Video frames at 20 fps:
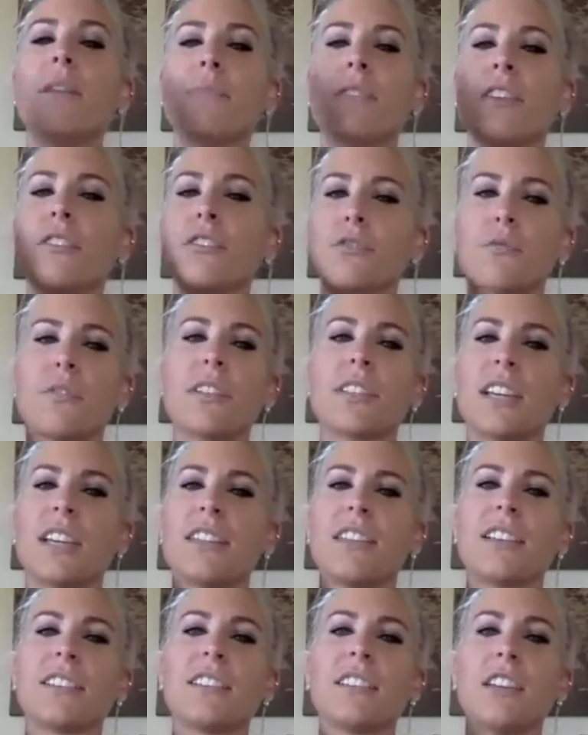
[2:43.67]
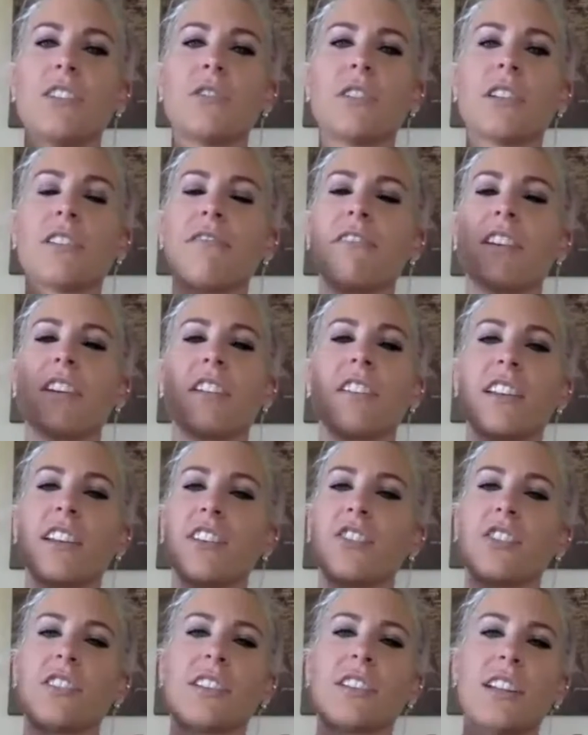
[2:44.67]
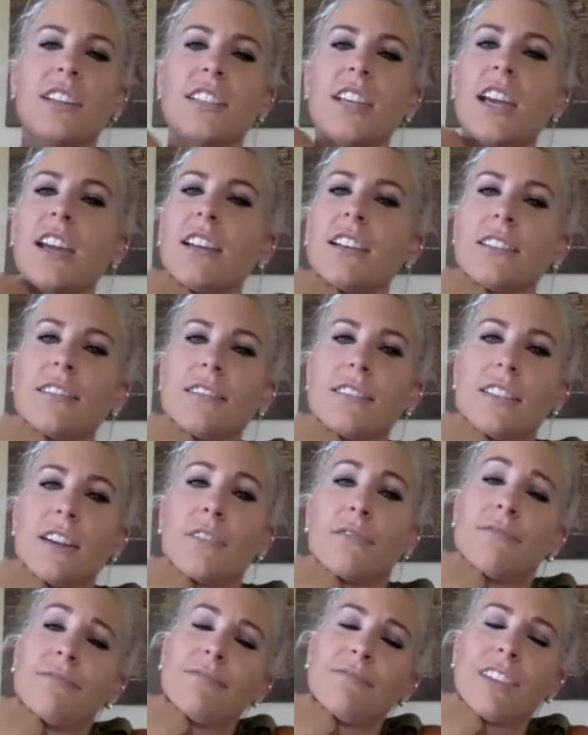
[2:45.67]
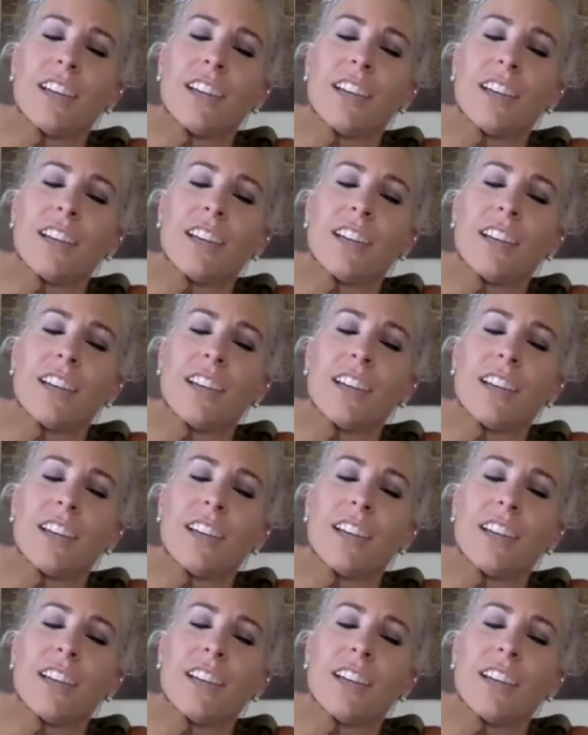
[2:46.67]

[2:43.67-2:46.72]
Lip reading: but there's always like this lingering fear that it's just gonna tank. So